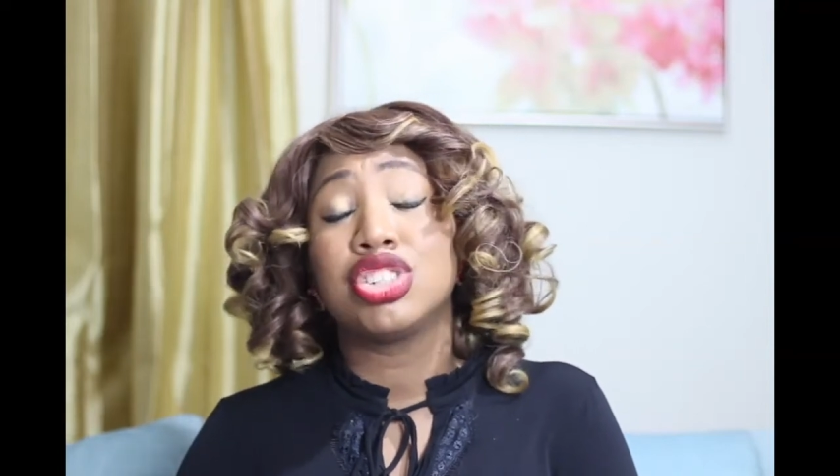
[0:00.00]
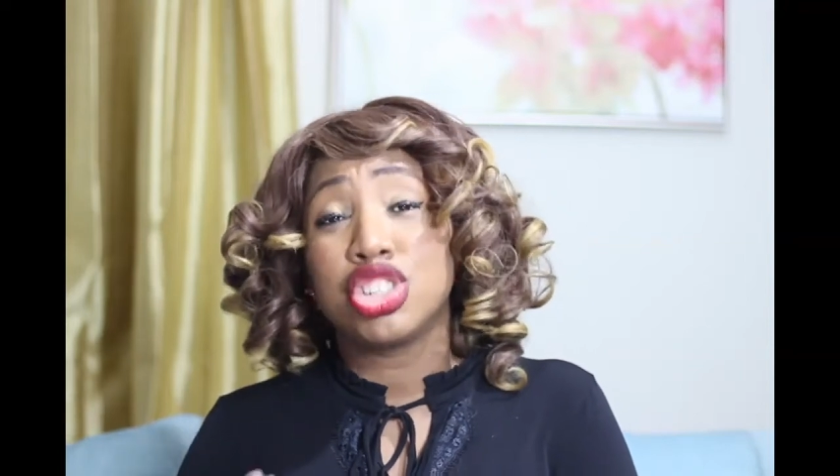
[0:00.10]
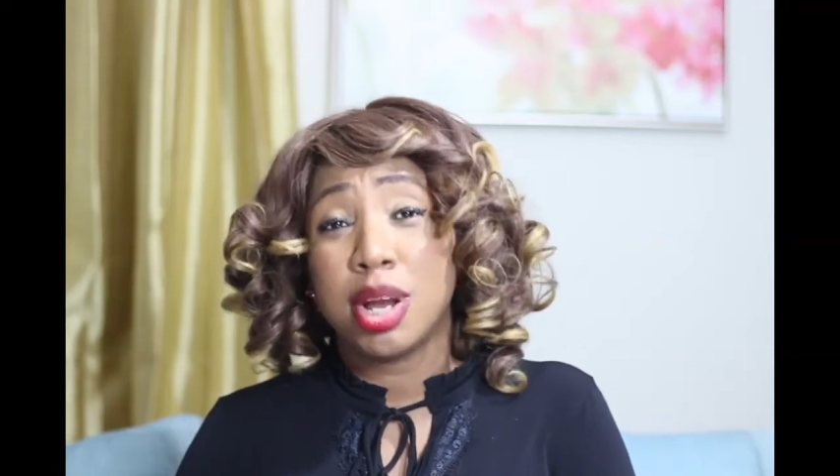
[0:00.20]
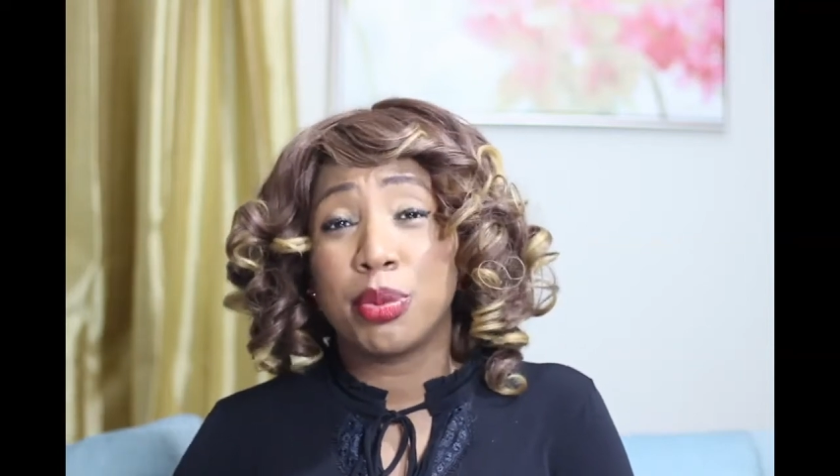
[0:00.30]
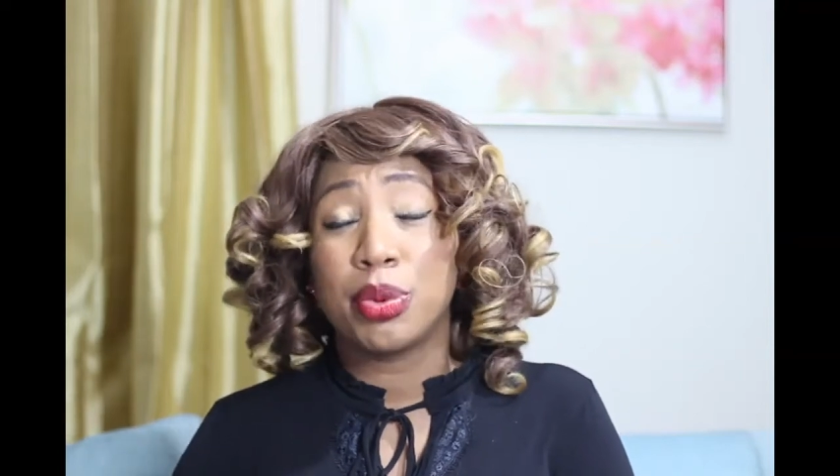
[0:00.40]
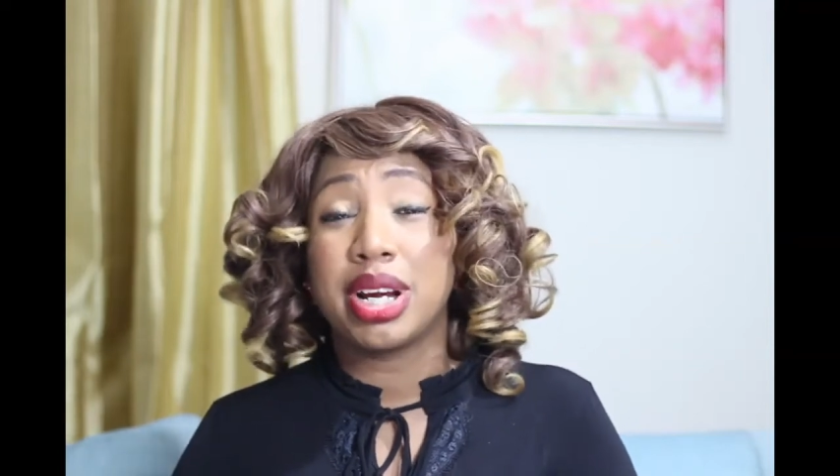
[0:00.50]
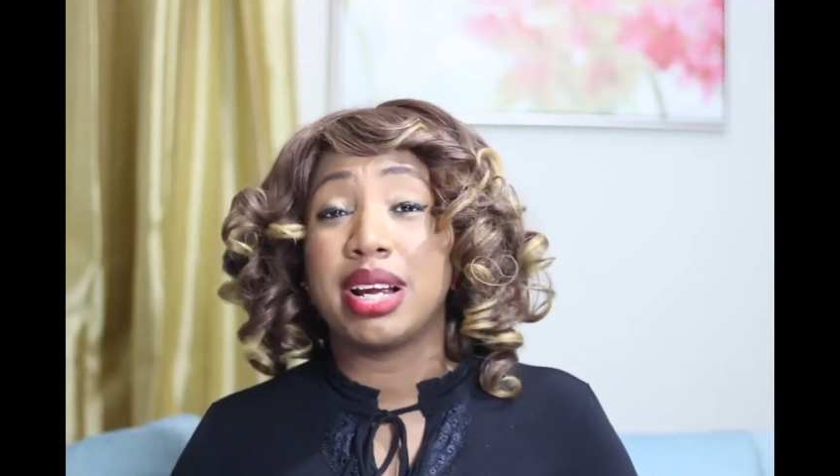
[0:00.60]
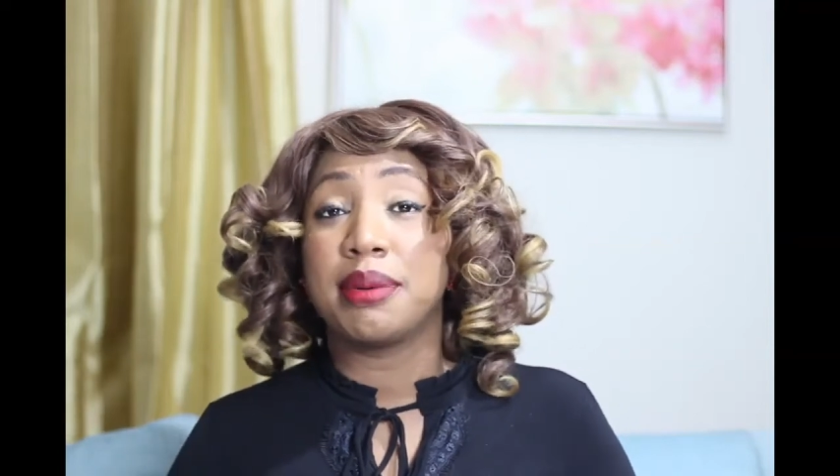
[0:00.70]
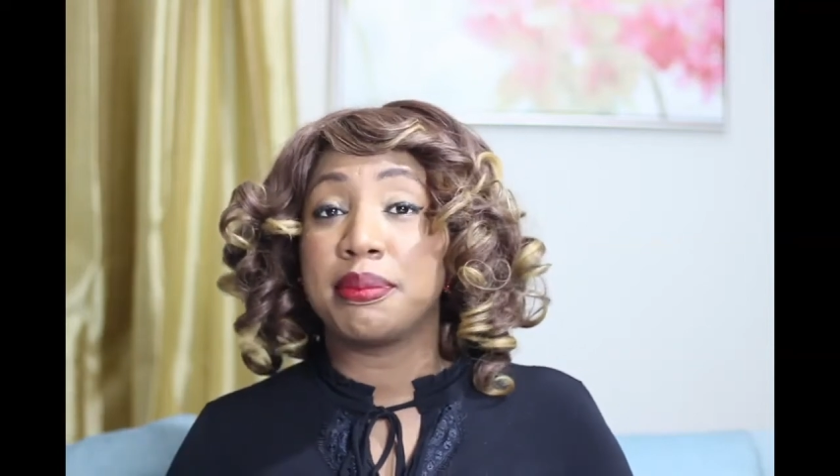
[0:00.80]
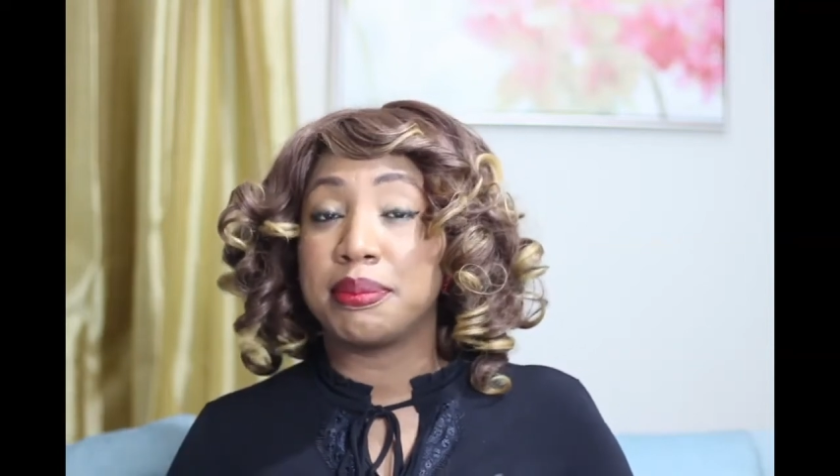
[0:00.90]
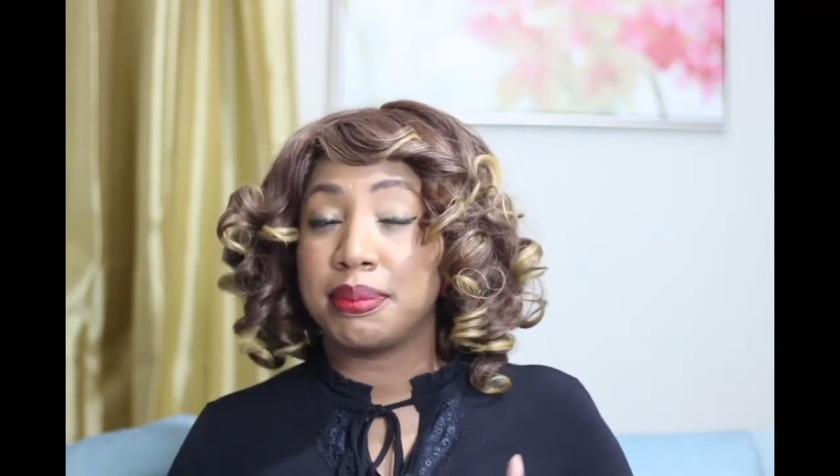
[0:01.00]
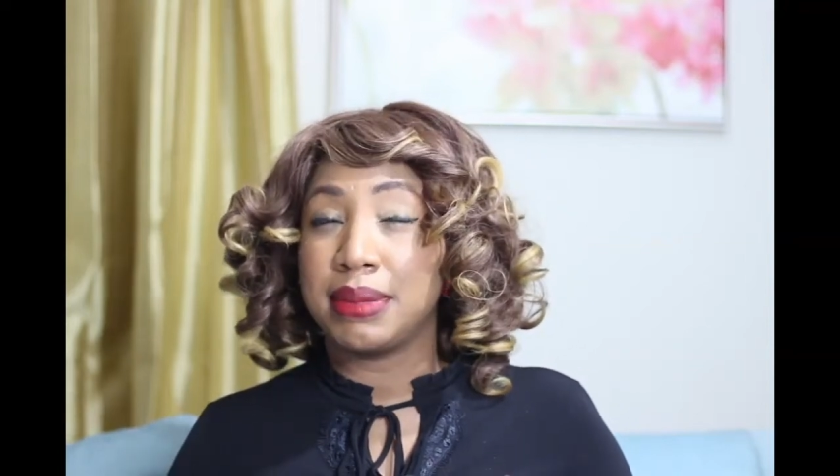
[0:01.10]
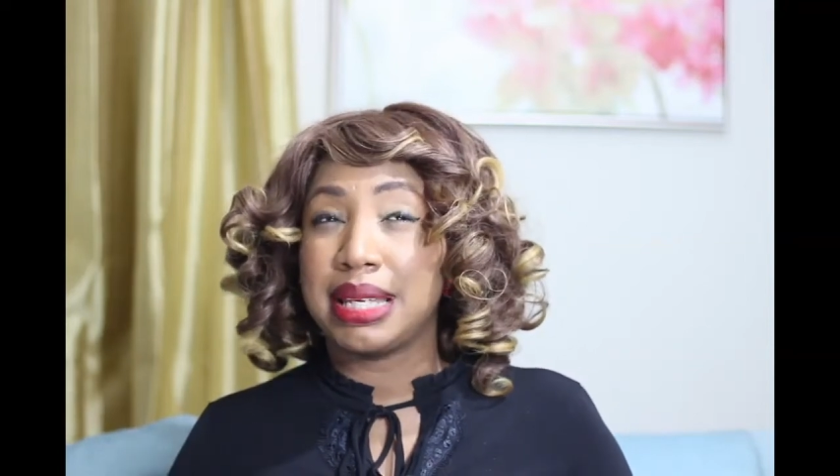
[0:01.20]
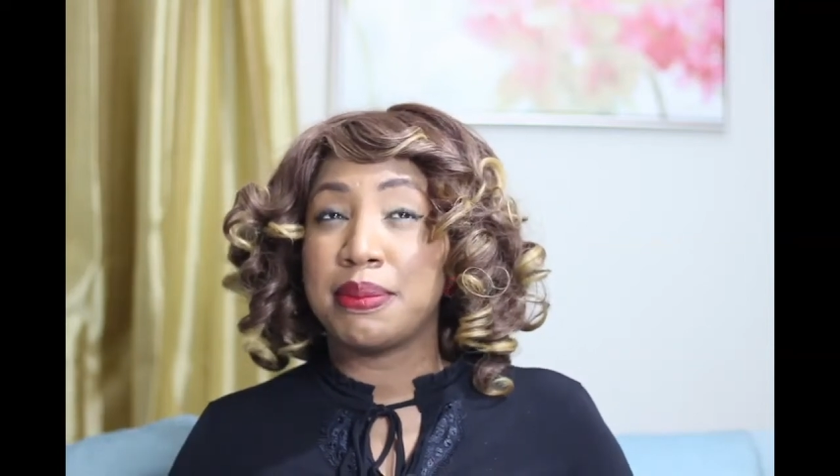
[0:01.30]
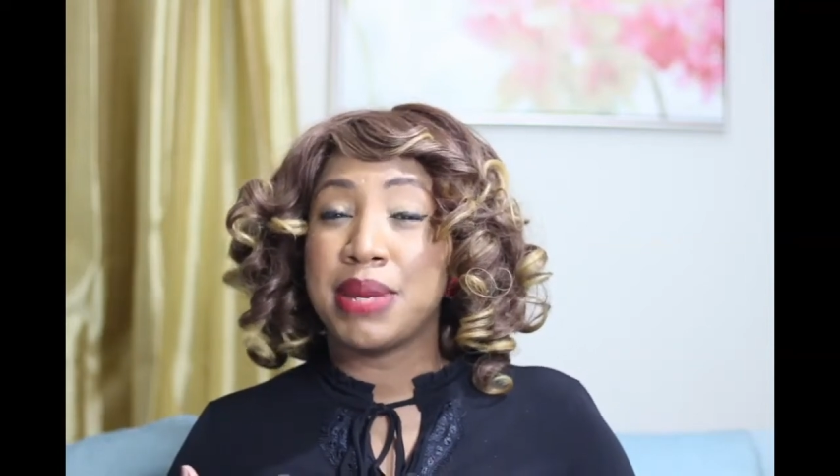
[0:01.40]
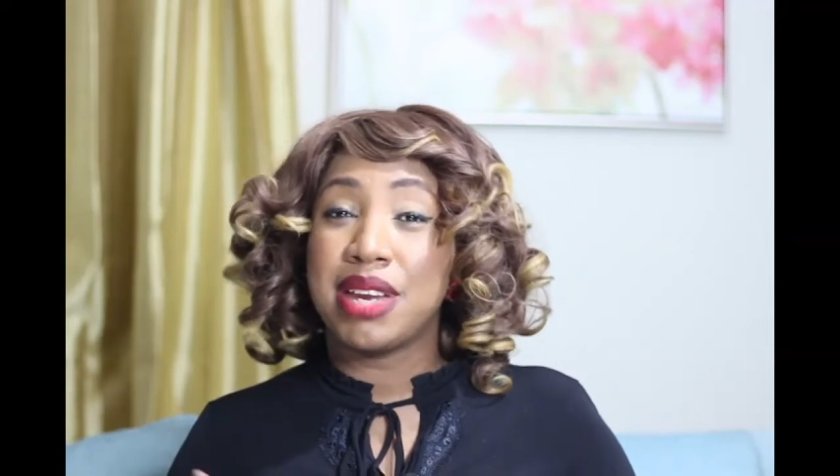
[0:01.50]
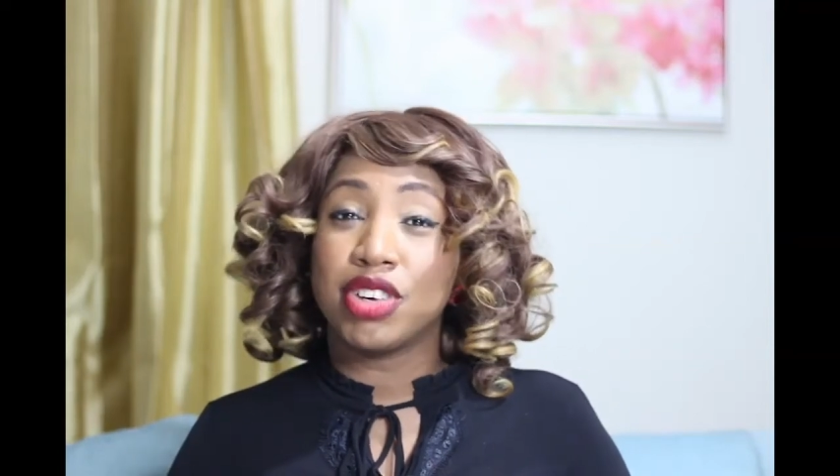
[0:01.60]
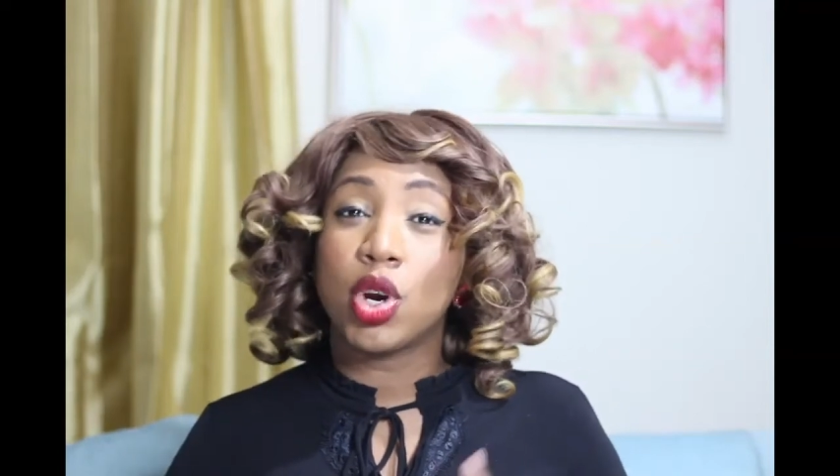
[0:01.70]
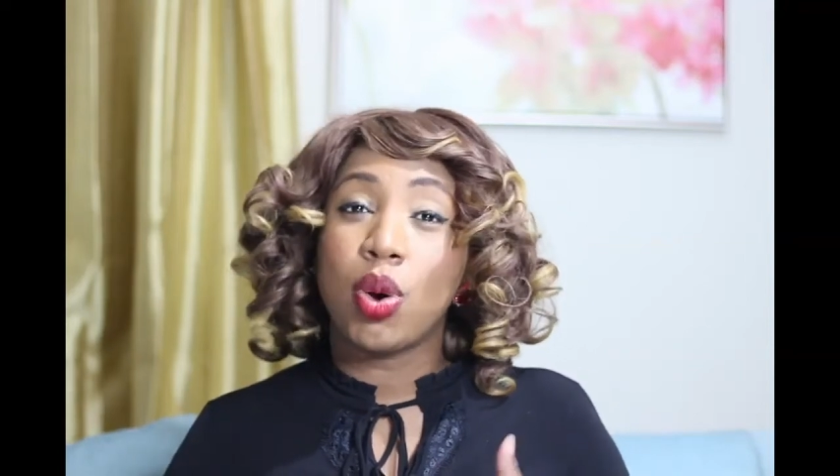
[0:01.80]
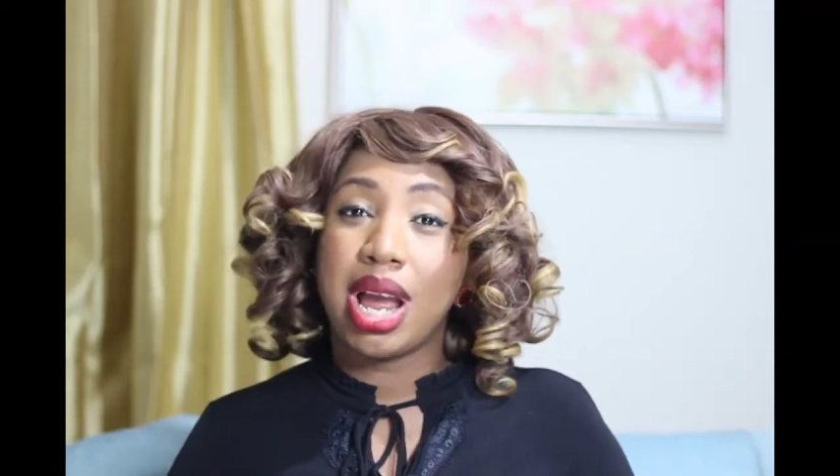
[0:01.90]
job where it may
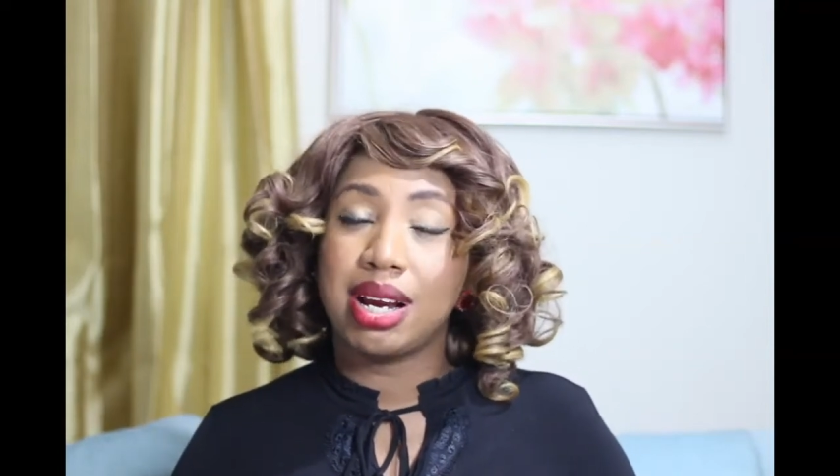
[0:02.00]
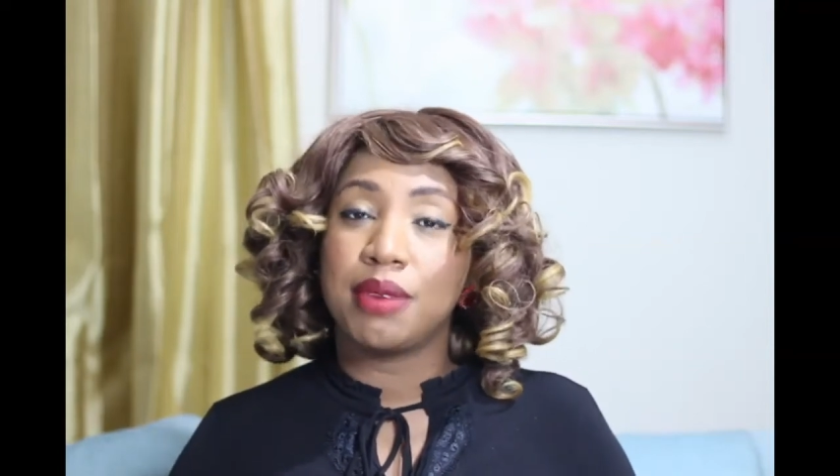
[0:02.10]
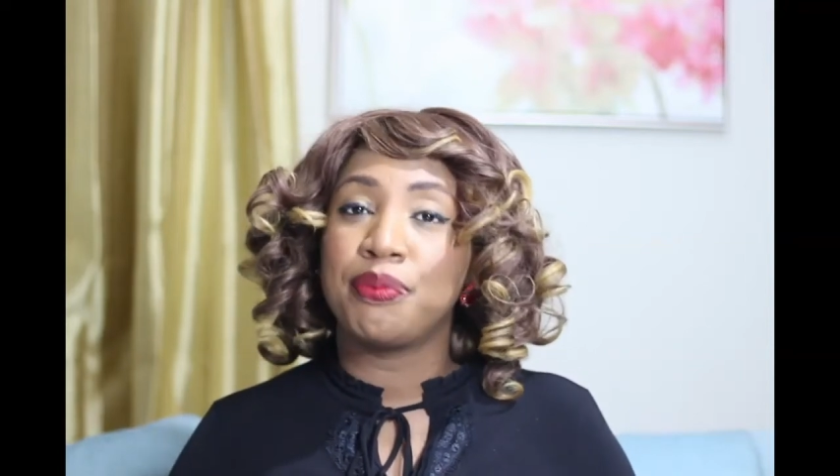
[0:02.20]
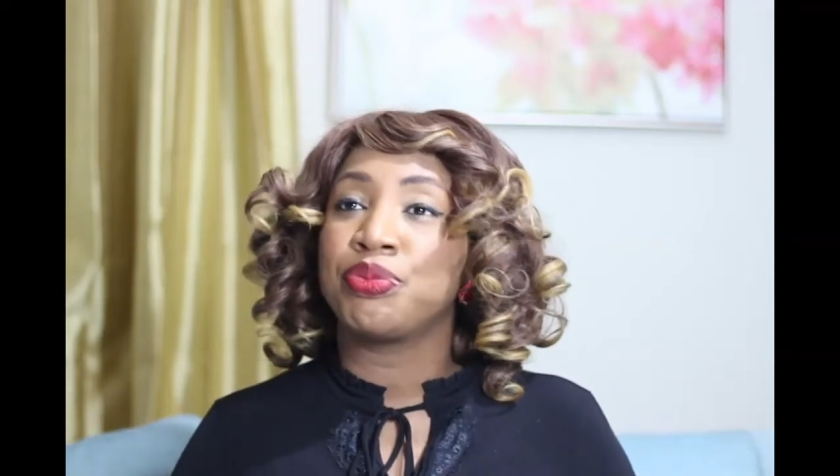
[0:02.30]
require